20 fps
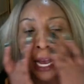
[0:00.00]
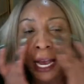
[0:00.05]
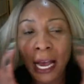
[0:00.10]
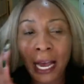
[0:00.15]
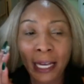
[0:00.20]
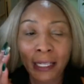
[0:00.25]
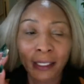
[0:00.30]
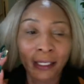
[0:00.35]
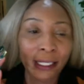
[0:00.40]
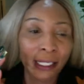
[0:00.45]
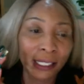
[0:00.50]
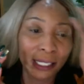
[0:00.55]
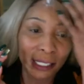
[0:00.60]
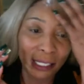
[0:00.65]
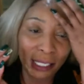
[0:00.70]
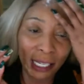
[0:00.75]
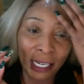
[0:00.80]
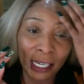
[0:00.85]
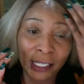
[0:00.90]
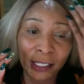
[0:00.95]
At this
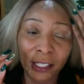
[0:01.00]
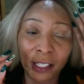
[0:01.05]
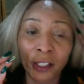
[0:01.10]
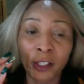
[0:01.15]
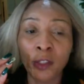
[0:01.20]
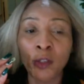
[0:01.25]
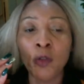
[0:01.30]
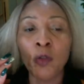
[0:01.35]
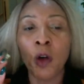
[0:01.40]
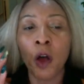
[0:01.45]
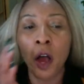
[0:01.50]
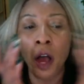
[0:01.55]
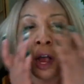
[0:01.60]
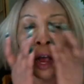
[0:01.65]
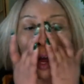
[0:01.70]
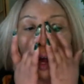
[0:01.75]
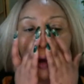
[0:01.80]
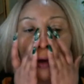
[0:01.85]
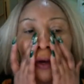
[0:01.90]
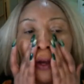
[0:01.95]
stage, you
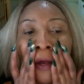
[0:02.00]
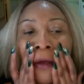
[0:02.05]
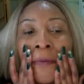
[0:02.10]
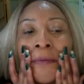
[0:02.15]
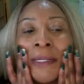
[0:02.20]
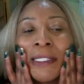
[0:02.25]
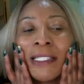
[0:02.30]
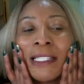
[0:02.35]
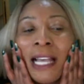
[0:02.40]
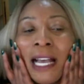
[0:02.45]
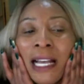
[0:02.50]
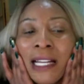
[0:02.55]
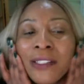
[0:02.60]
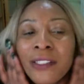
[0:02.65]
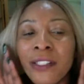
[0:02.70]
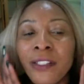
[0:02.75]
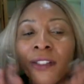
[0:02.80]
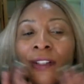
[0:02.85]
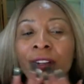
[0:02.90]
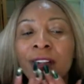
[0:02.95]
are
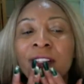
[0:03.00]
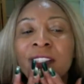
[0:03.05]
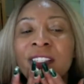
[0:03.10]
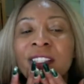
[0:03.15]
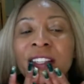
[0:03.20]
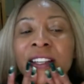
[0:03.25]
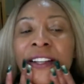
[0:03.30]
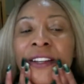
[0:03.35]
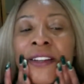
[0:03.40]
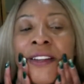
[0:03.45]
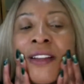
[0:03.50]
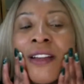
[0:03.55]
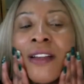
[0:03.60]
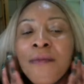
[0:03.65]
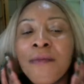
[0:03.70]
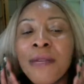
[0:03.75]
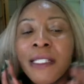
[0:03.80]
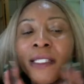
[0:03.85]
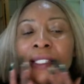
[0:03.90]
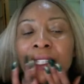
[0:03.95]
massaging your skin
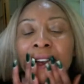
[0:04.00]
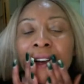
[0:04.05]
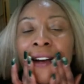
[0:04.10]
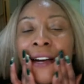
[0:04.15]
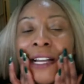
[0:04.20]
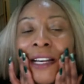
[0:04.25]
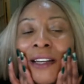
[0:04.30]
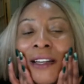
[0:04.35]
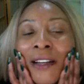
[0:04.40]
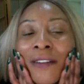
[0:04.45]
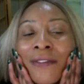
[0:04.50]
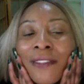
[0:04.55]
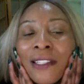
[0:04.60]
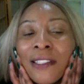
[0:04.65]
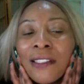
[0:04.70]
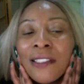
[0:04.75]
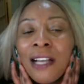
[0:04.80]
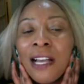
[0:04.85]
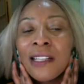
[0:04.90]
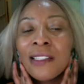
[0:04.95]
oh, I love
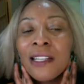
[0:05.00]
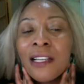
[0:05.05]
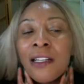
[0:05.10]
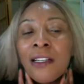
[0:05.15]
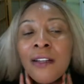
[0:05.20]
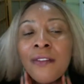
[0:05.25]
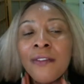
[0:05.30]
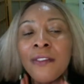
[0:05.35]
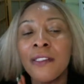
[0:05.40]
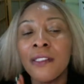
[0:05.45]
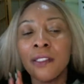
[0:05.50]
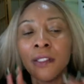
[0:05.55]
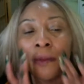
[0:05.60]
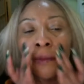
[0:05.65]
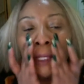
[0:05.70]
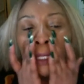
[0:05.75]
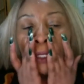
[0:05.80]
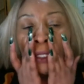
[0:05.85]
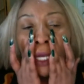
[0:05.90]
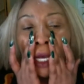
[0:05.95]
this, guys. I love this so
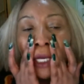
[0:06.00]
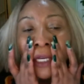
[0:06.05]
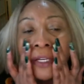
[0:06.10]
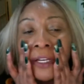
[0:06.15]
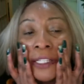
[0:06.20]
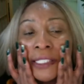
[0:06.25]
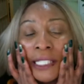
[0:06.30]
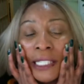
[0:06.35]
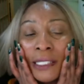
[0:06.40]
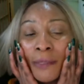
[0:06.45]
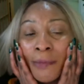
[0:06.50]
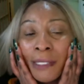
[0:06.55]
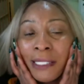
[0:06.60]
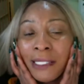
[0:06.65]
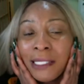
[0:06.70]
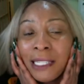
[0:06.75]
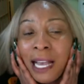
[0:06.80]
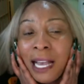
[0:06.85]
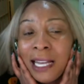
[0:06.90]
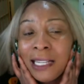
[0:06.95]
much. You're just
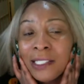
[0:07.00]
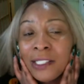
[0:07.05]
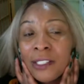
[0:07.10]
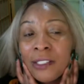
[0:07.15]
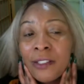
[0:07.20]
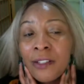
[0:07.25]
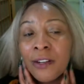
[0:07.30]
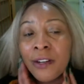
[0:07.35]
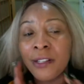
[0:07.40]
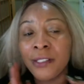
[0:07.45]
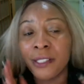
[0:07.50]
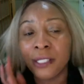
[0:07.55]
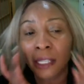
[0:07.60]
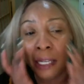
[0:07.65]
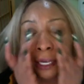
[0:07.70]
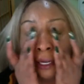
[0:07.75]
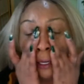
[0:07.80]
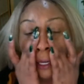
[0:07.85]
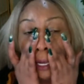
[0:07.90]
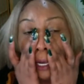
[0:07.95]
massaging your
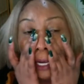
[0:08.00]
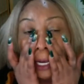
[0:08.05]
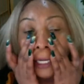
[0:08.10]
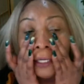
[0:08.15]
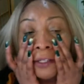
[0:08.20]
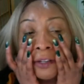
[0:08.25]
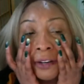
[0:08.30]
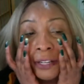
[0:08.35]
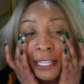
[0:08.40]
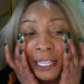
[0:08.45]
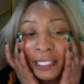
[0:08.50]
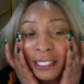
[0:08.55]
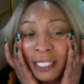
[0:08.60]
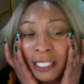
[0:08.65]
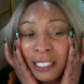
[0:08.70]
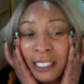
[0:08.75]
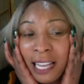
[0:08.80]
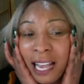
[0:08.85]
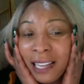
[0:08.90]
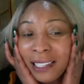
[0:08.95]
skin and you're
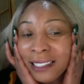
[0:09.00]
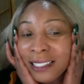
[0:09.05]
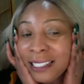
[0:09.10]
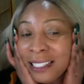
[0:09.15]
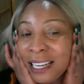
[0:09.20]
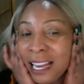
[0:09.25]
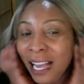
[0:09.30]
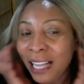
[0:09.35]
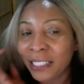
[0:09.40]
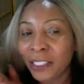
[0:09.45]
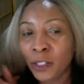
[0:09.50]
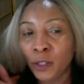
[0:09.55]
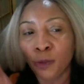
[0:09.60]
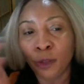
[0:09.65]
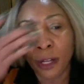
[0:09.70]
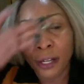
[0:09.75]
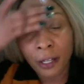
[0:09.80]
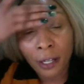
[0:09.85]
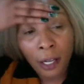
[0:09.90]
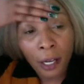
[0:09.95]
getting that
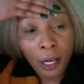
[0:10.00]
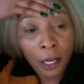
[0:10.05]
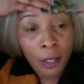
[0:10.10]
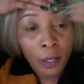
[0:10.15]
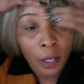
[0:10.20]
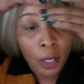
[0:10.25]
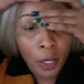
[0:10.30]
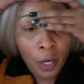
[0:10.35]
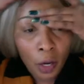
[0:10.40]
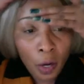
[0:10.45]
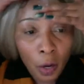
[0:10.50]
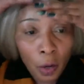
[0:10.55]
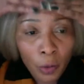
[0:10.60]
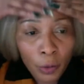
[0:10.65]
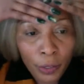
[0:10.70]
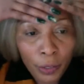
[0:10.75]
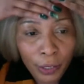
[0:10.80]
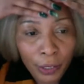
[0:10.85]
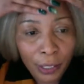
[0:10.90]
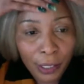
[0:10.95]
natural
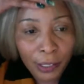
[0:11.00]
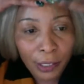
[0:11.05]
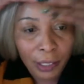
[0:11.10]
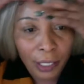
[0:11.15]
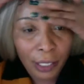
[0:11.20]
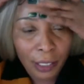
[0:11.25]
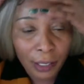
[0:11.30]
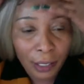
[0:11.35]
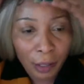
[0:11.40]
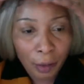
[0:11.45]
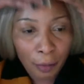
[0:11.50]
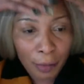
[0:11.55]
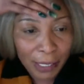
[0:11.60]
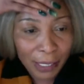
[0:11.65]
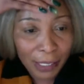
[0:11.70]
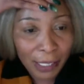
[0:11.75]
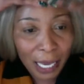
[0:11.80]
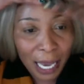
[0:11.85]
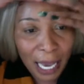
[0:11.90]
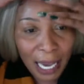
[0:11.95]
glow to the skin. So
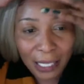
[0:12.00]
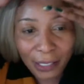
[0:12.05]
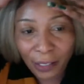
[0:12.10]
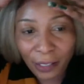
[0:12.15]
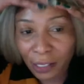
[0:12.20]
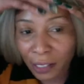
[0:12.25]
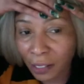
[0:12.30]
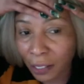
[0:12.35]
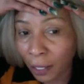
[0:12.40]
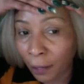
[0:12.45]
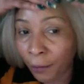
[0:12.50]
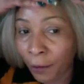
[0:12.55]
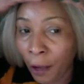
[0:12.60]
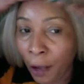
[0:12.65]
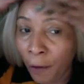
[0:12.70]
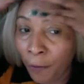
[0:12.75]
massage the skin.